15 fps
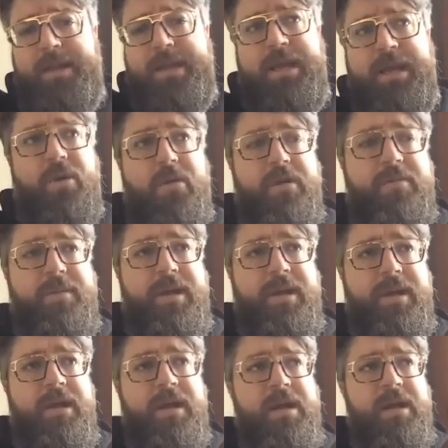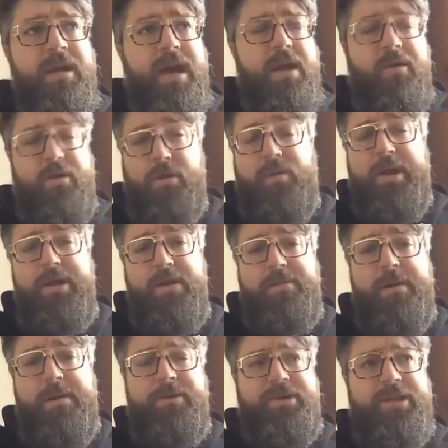going to be, I don't know when you're
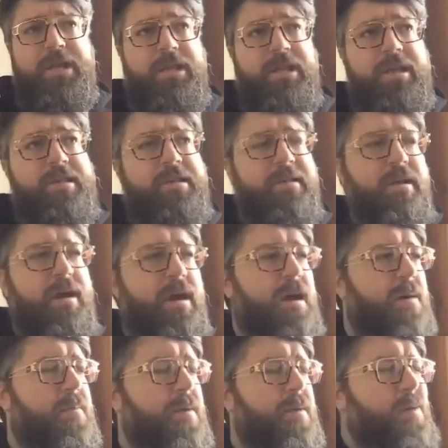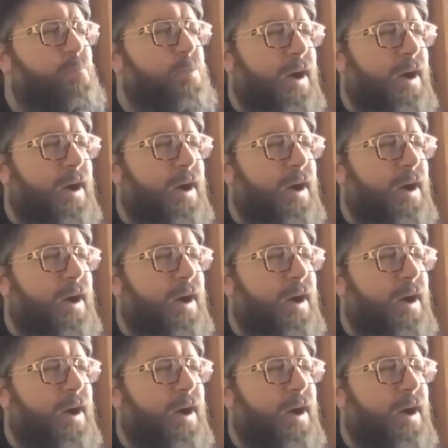publishing this, but I'm